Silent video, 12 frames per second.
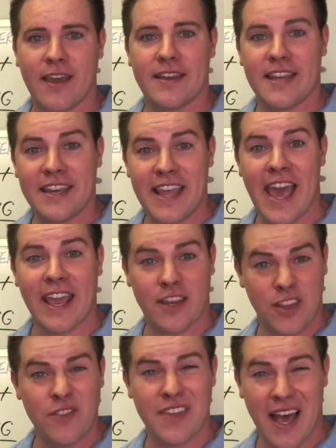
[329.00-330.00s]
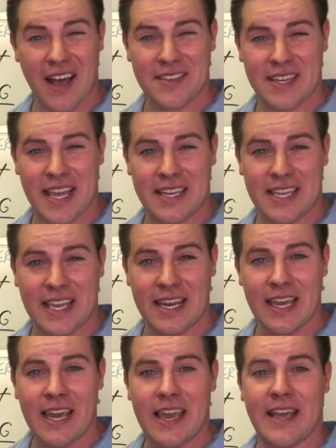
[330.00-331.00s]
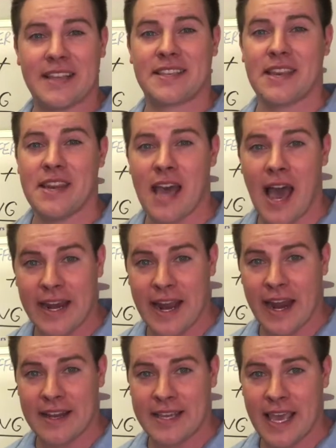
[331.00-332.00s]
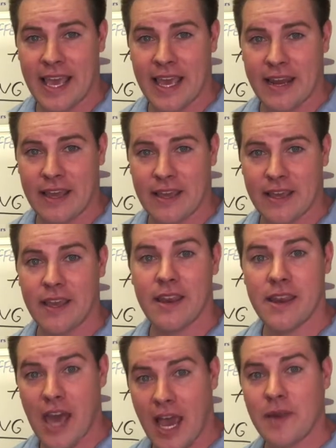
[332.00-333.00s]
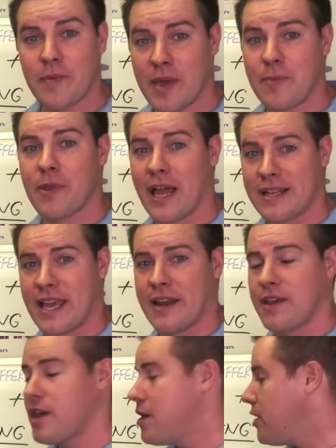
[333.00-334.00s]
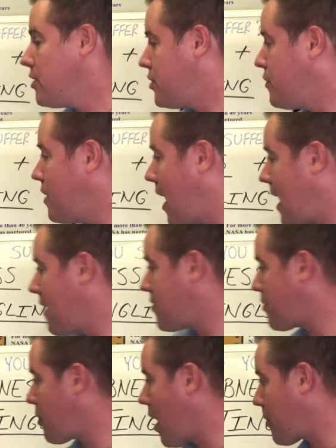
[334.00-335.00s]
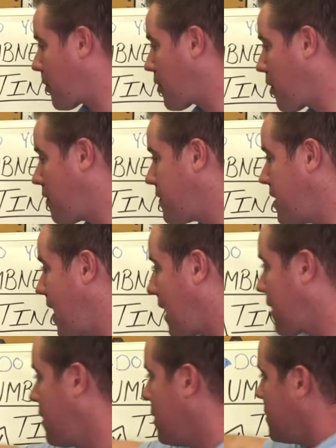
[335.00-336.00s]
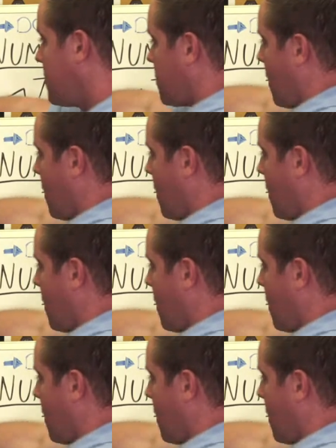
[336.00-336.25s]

Today in 2018, it's 9 out of 10. 9 people out of 10 do not have the proper curve in the neck. So